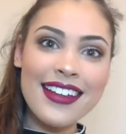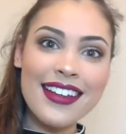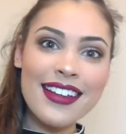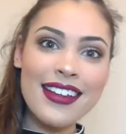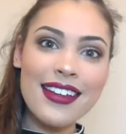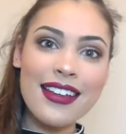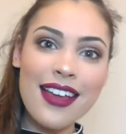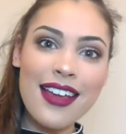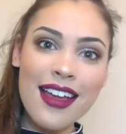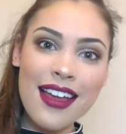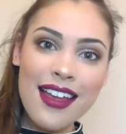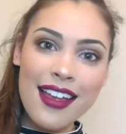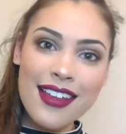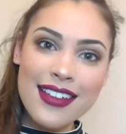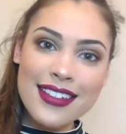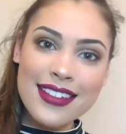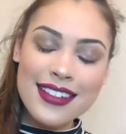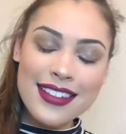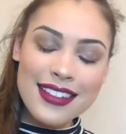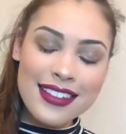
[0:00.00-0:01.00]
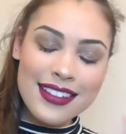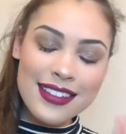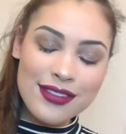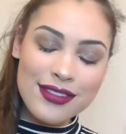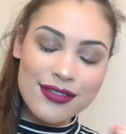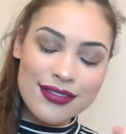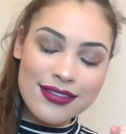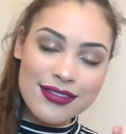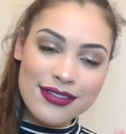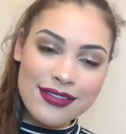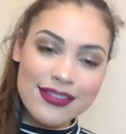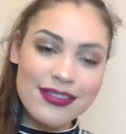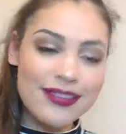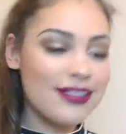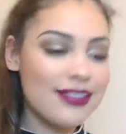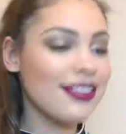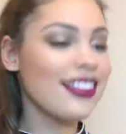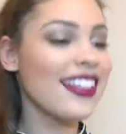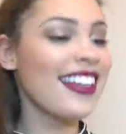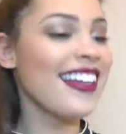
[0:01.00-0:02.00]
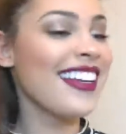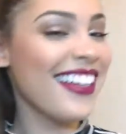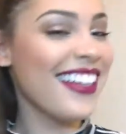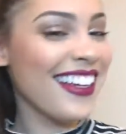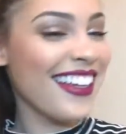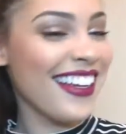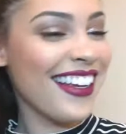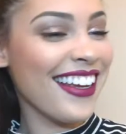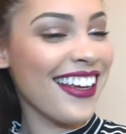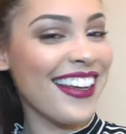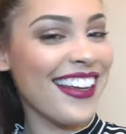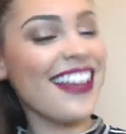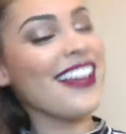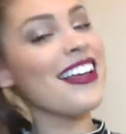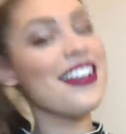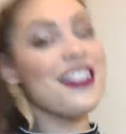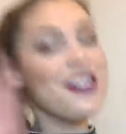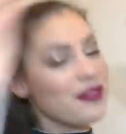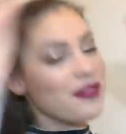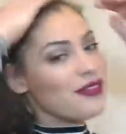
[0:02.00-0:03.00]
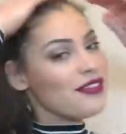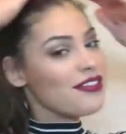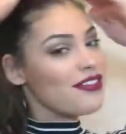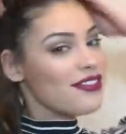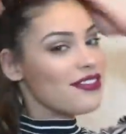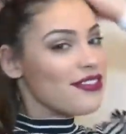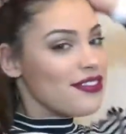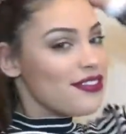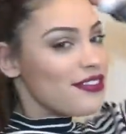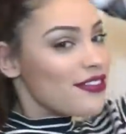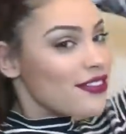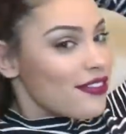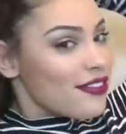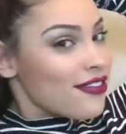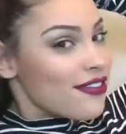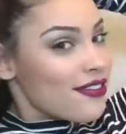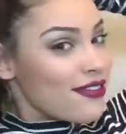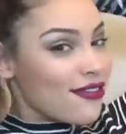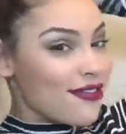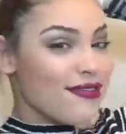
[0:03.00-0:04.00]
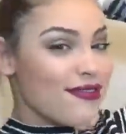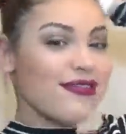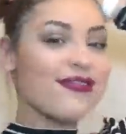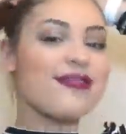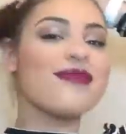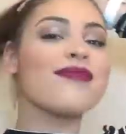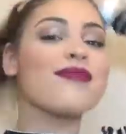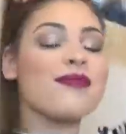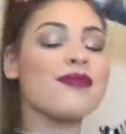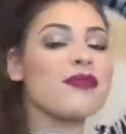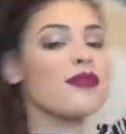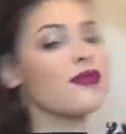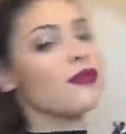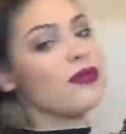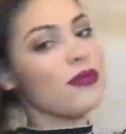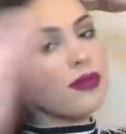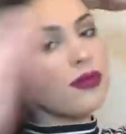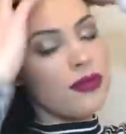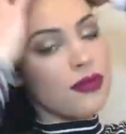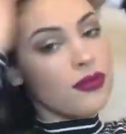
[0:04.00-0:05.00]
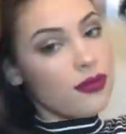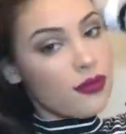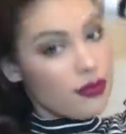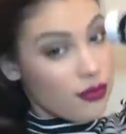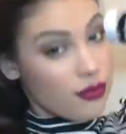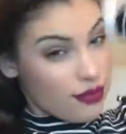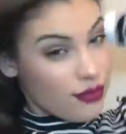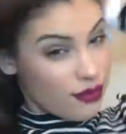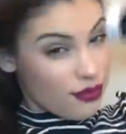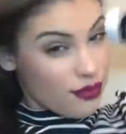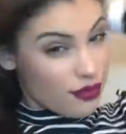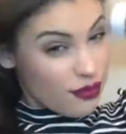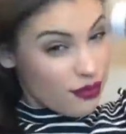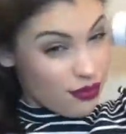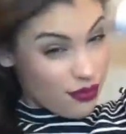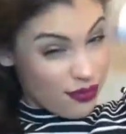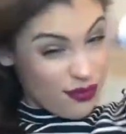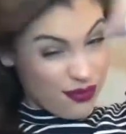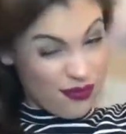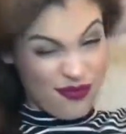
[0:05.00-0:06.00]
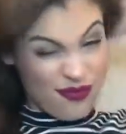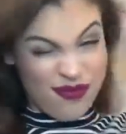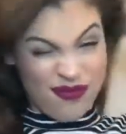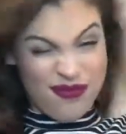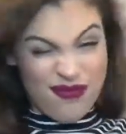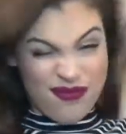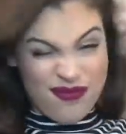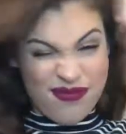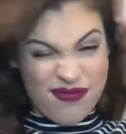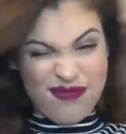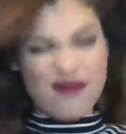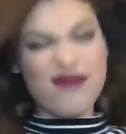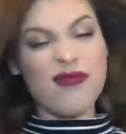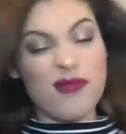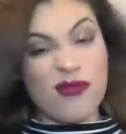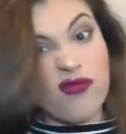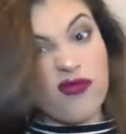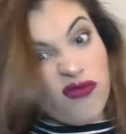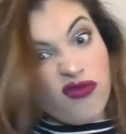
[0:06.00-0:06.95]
like, this color is super pretty. It's not even patchy for a dark color from the drugstore, so this is a win. I like this